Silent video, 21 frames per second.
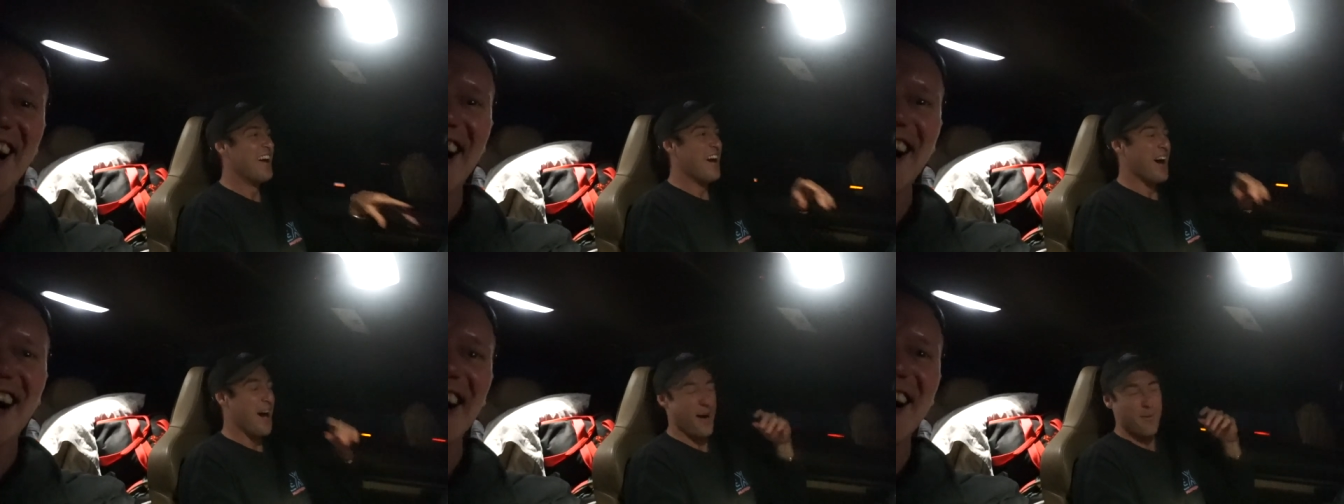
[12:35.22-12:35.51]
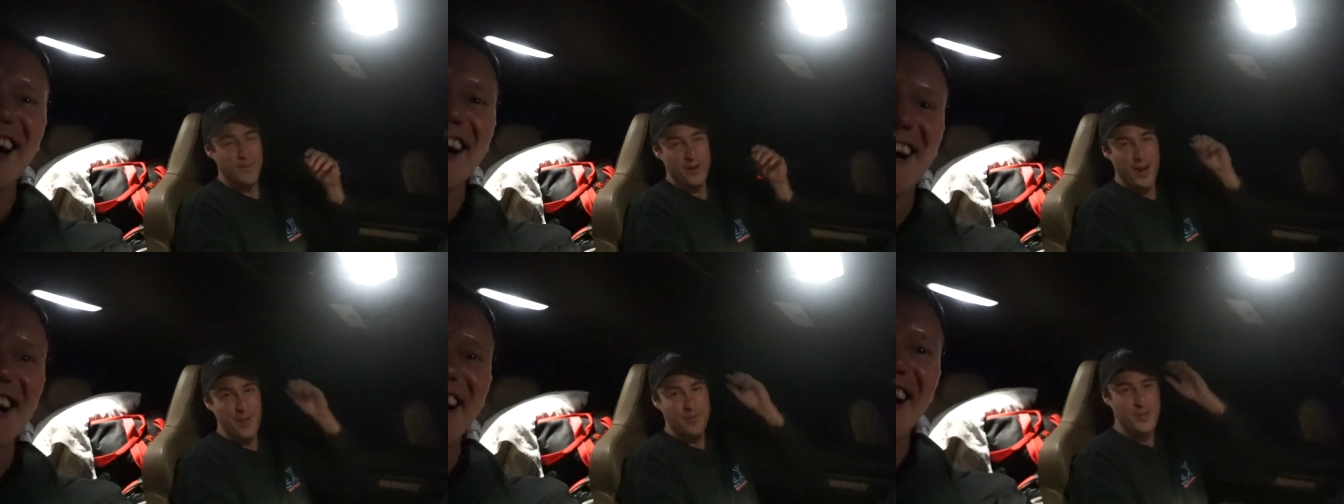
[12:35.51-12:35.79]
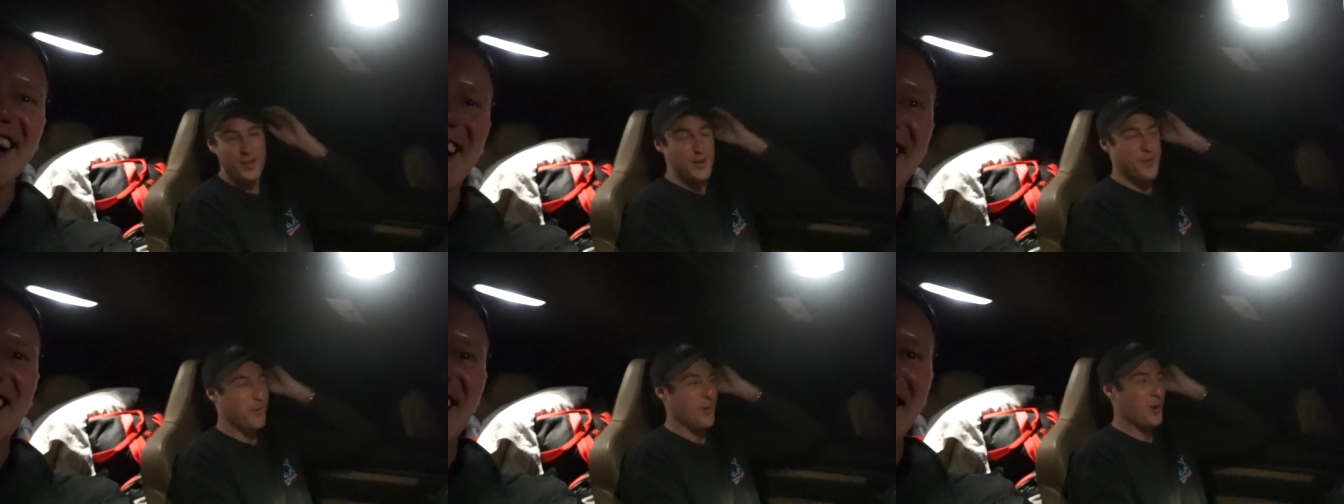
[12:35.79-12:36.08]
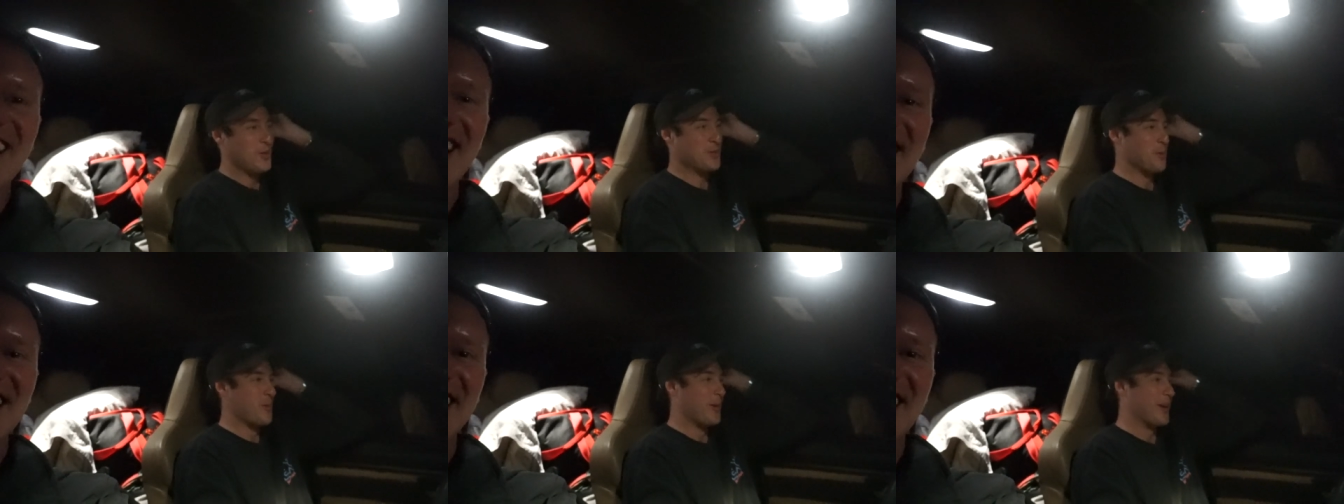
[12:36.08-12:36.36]
I'm gonna update you
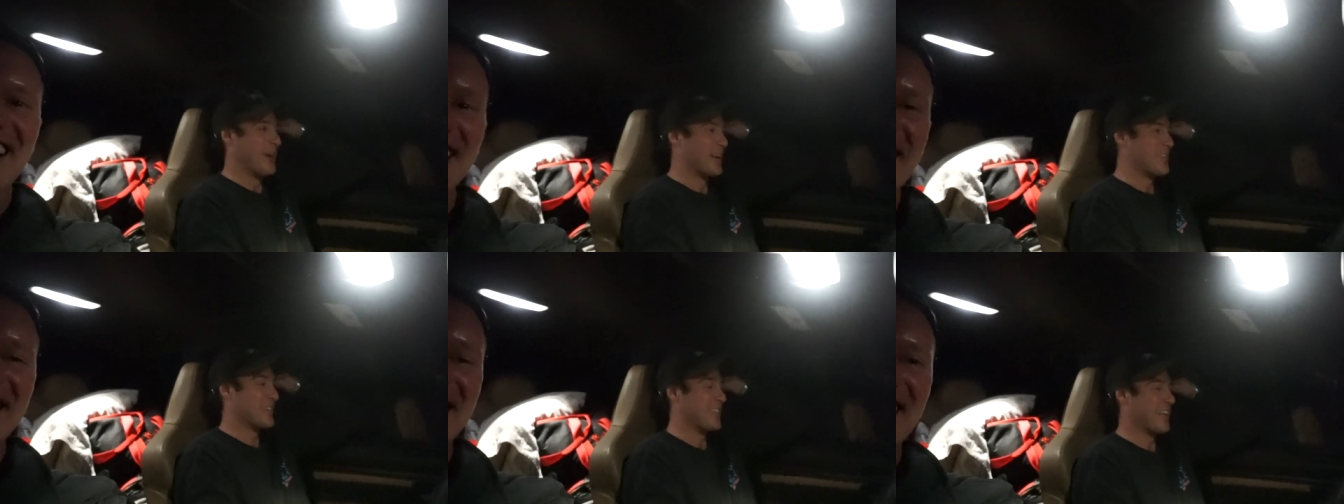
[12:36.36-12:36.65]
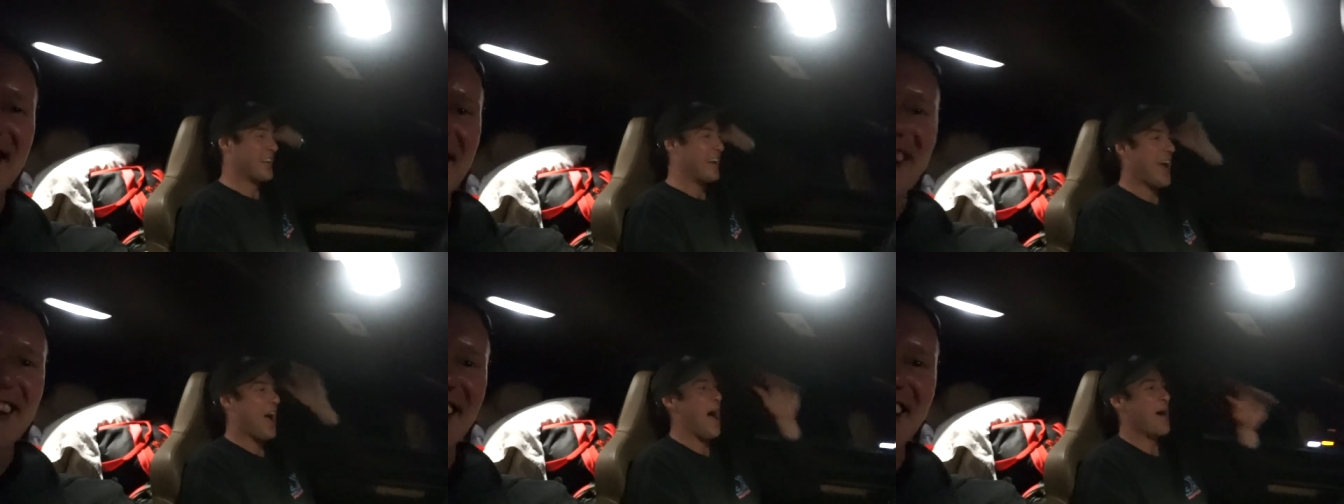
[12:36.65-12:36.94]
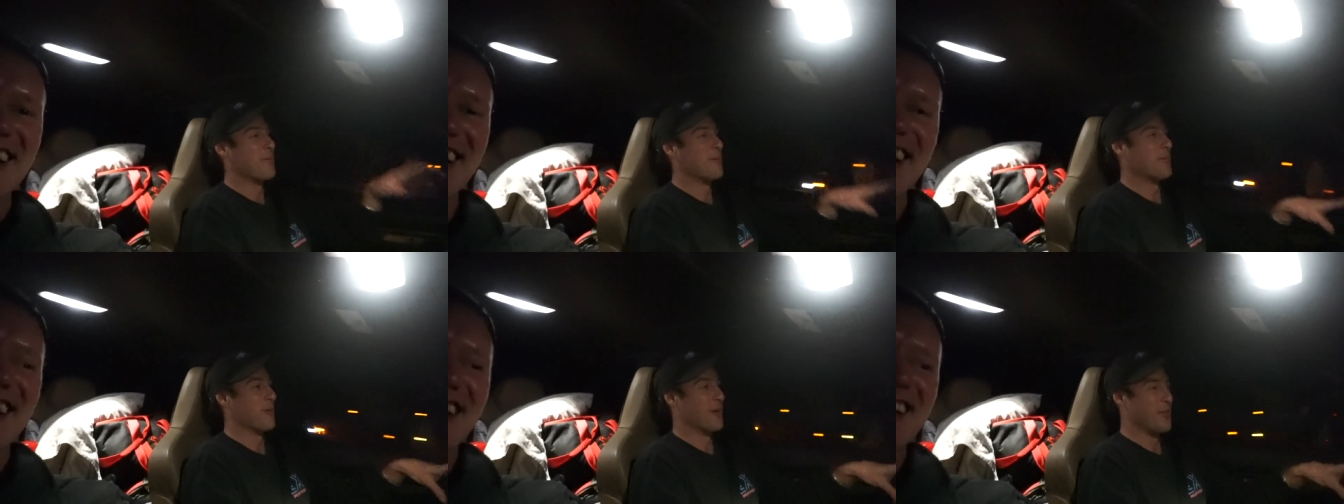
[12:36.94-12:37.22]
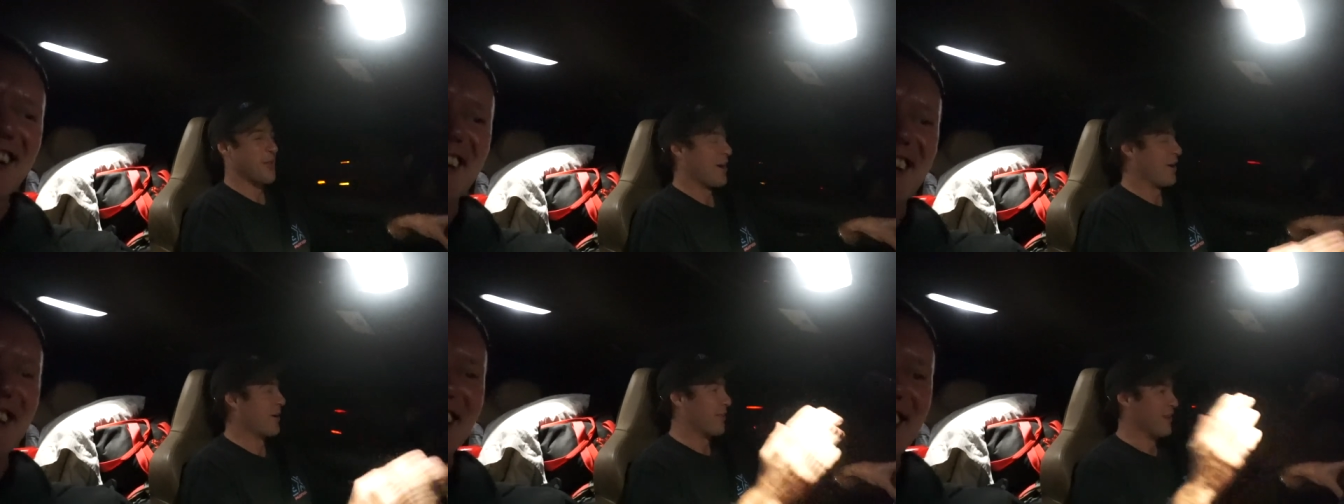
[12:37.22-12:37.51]
boys when we get to the cabin.
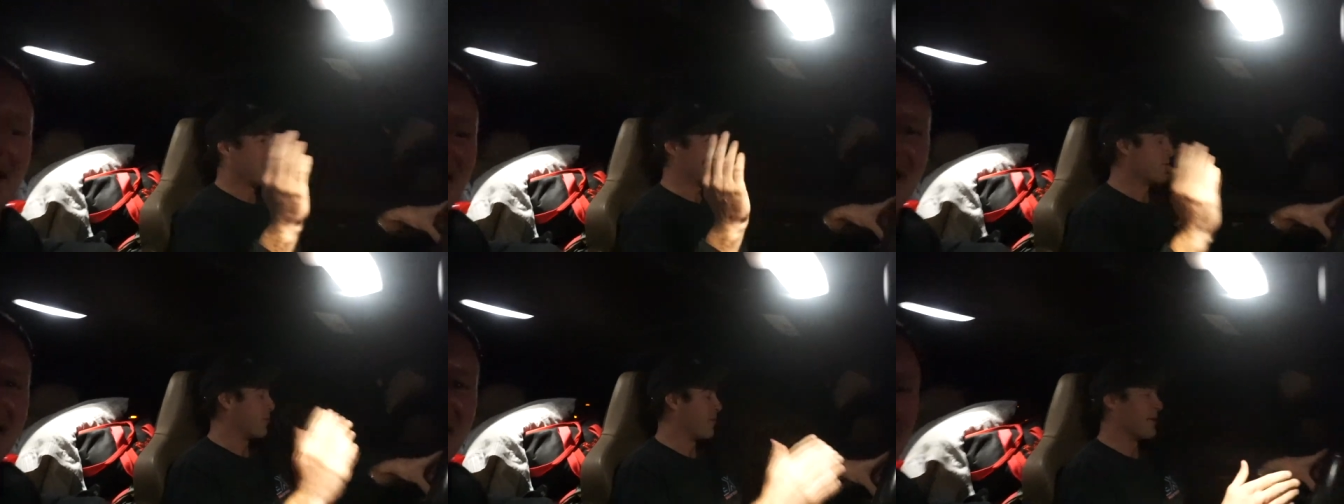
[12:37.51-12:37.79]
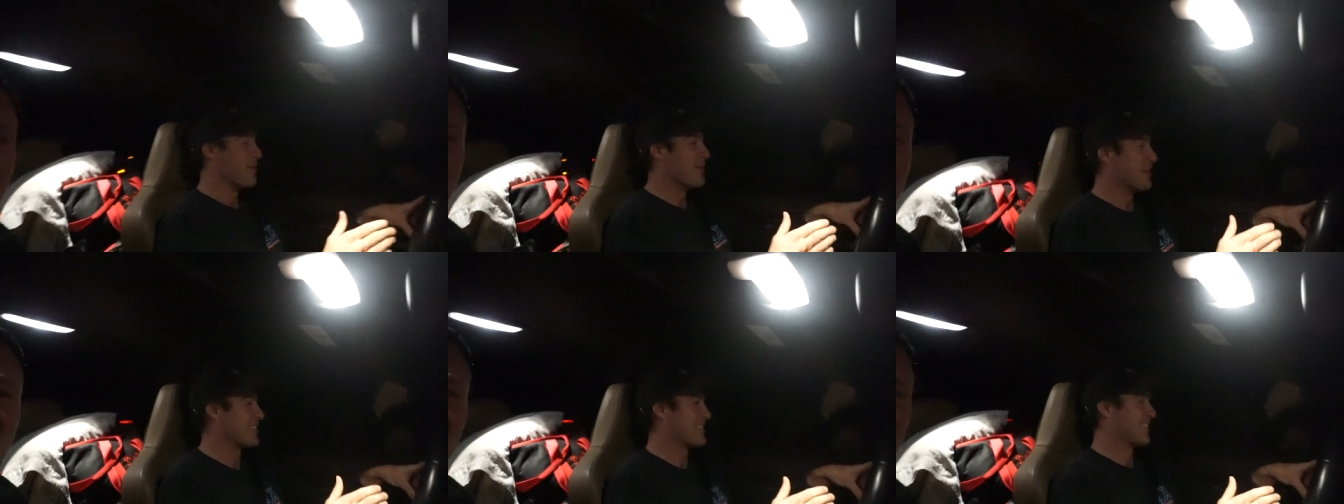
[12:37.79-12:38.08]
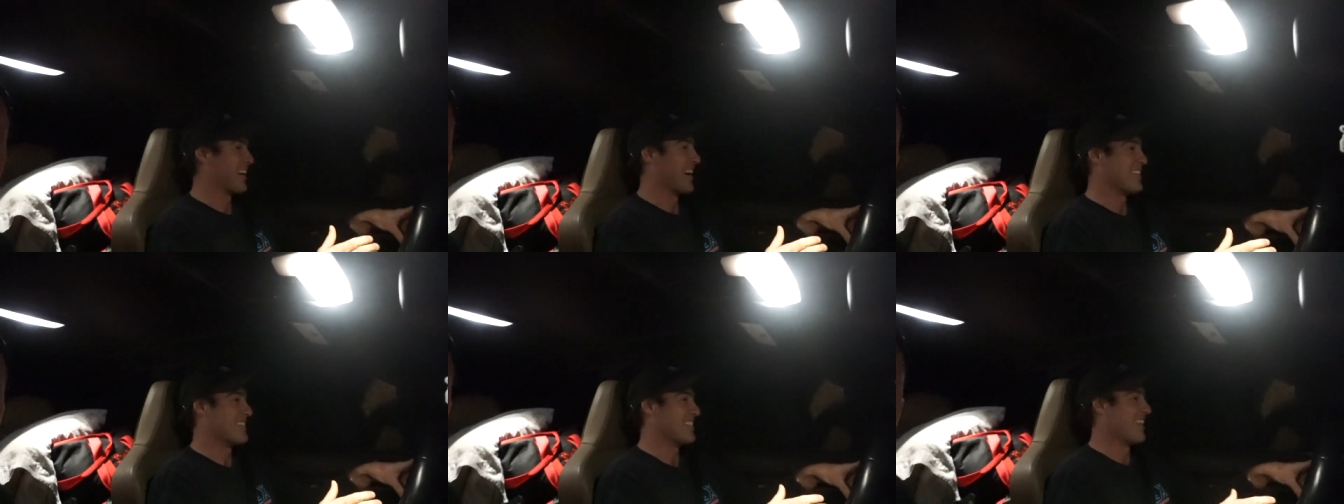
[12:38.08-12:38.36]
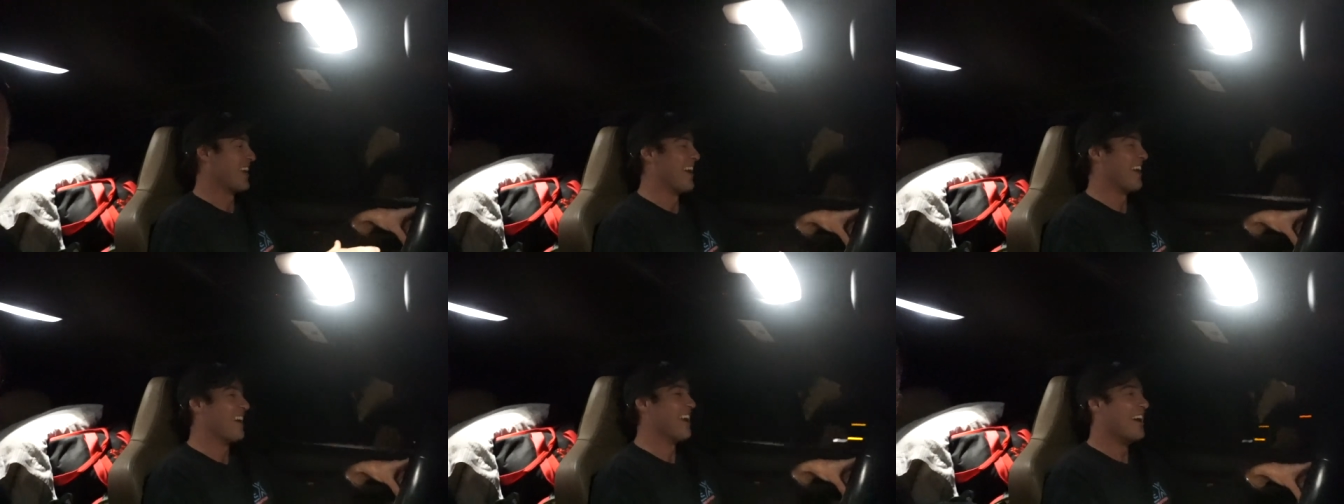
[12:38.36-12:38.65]
We're there in like 20 minutes, like I
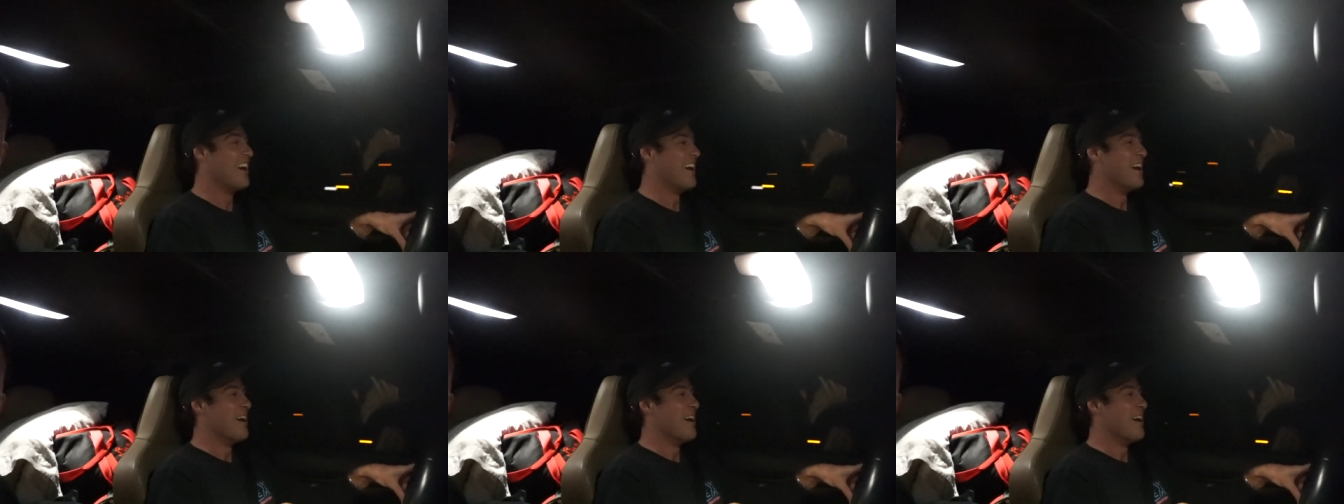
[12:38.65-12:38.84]
said.